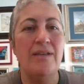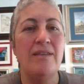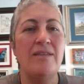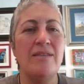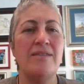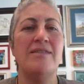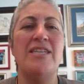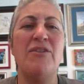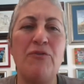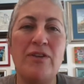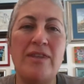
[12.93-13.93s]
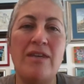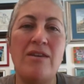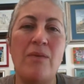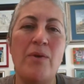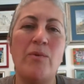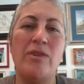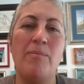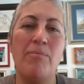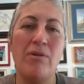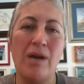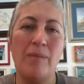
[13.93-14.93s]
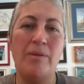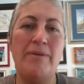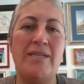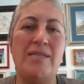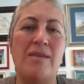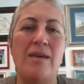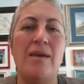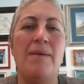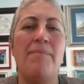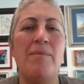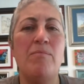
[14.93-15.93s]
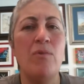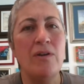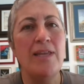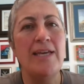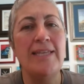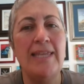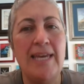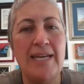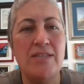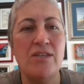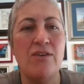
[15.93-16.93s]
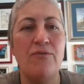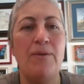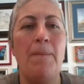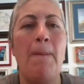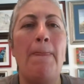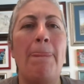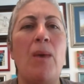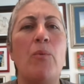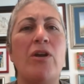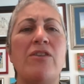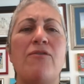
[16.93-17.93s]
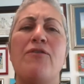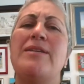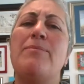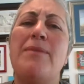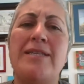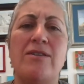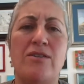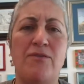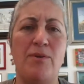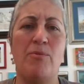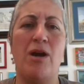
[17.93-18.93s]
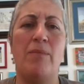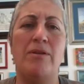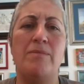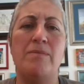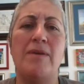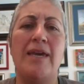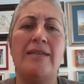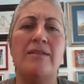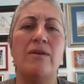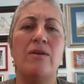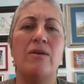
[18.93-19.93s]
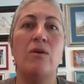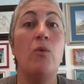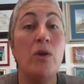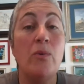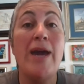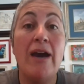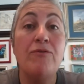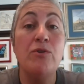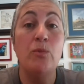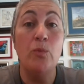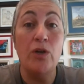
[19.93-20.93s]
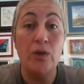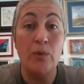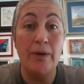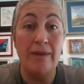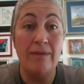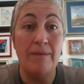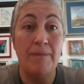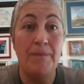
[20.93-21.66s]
This is different than knowing what the problem is, but more along the lines of what are the fundamentals of the problem and what do I have to work with?